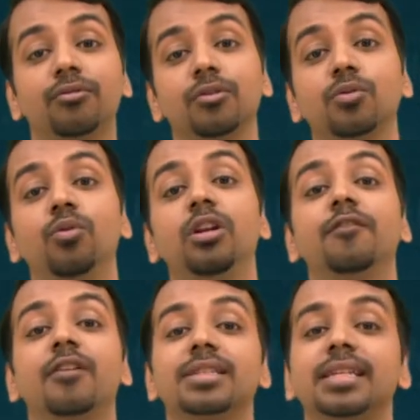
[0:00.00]
was only
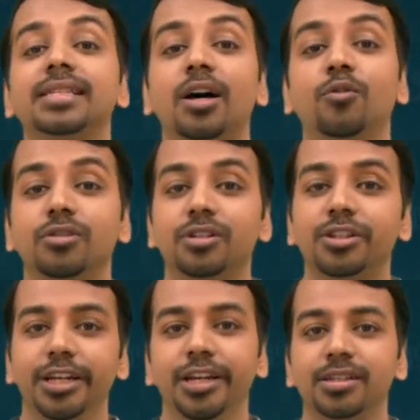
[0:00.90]
for 6,000
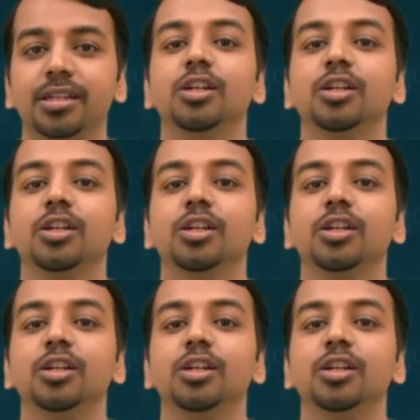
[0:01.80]
shares.